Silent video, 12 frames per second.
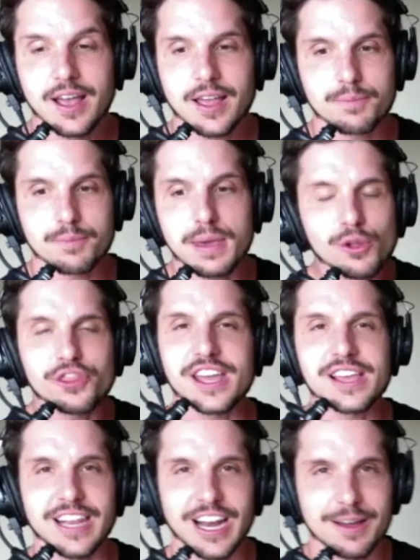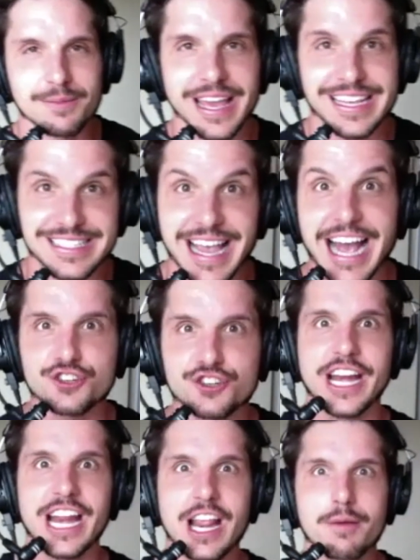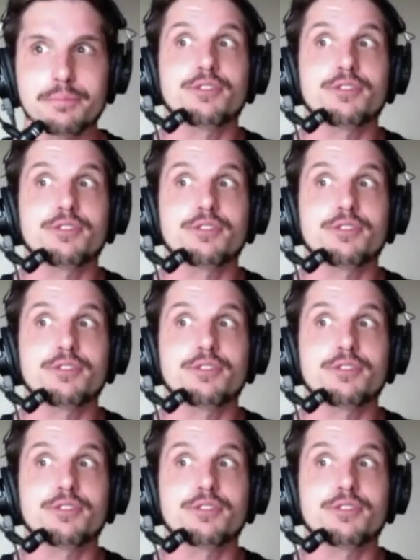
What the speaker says: people think that I'm exaggerating